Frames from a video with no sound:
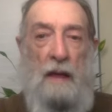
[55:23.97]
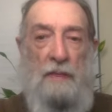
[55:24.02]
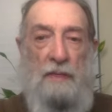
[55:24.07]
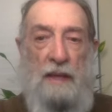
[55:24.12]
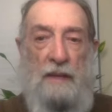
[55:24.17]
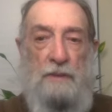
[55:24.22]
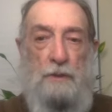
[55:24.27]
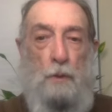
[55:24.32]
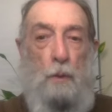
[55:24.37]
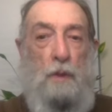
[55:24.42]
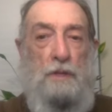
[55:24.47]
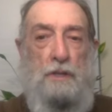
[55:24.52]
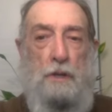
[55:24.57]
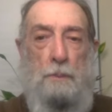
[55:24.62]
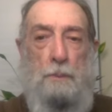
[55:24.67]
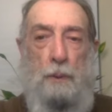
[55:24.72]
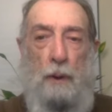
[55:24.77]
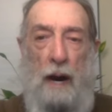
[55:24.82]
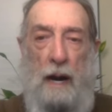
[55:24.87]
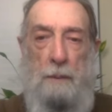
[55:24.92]
that's, what's your
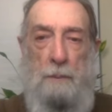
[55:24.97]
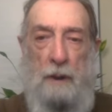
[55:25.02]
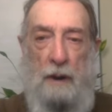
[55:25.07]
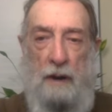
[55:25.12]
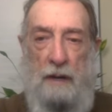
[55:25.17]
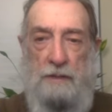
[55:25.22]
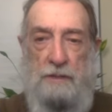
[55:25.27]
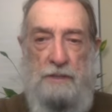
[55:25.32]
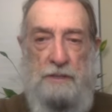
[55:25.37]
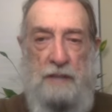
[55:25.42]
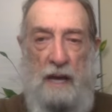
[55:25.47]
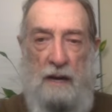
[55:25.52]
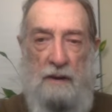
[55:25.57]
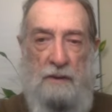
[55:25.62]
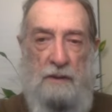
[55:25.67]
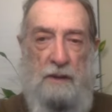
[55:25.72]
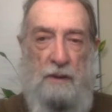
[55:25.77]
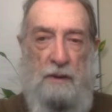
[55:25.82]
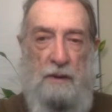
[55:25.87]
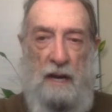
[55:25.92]
primary, just out
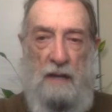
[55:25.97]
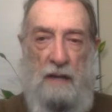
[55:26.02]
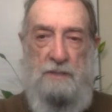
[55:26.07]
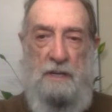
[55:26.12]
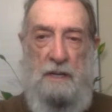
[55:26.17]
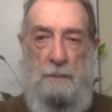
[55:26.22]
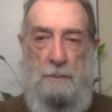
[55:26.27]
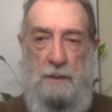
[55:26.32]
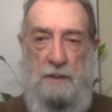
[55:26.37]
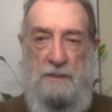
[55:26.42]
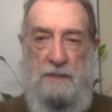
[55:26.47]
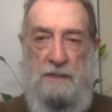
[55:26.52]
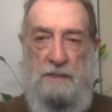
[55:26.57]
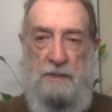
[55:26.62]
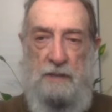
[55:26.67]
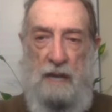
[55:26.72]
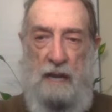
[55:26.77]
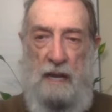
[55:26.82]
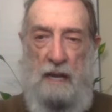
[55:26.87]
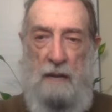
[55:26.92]
of curiosity, Princess
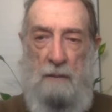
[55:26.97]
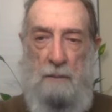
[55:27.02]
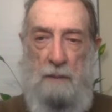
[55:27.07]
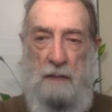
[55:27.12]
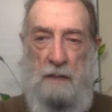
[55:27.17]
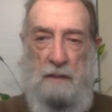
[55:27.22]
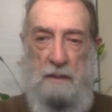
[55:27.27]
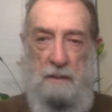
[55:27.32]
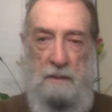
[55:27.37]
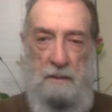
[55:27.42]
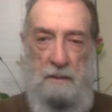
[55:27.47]
Kicking Butt?